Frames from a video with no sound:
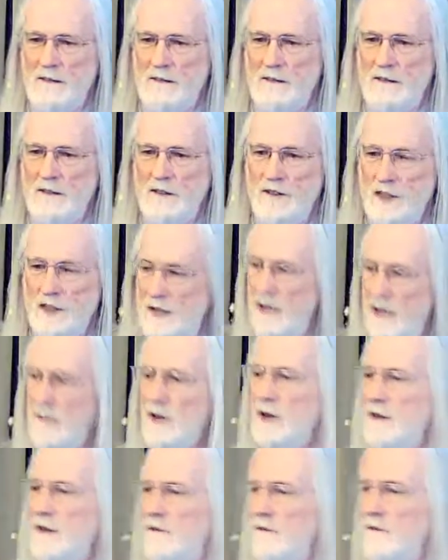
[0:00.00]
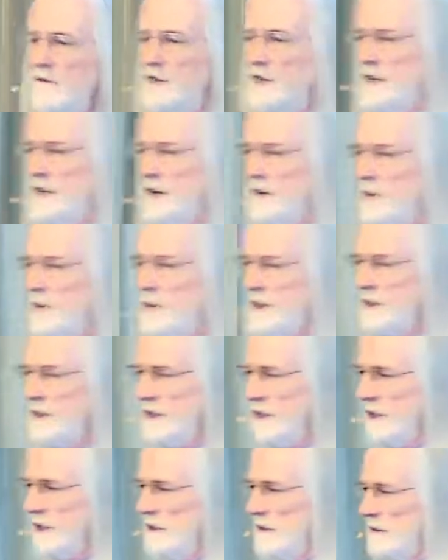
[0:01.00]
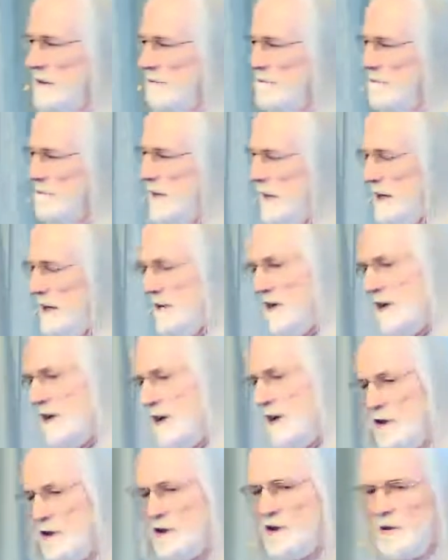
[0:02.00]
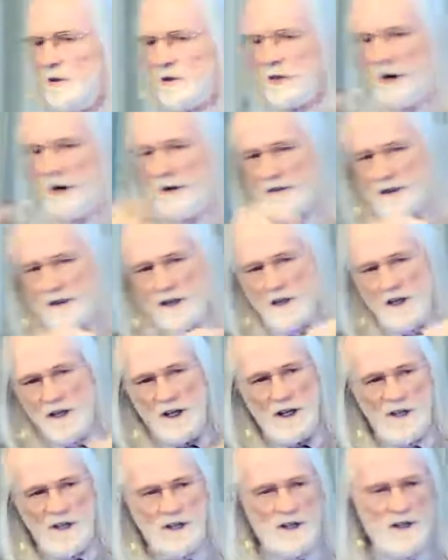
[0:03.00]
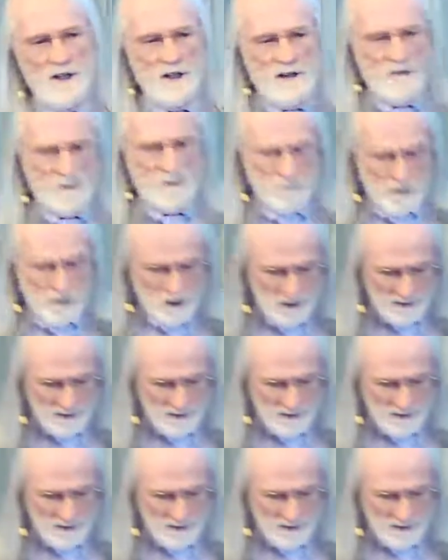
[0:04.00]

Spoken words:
She never returned, even though she was offered an alternative employment.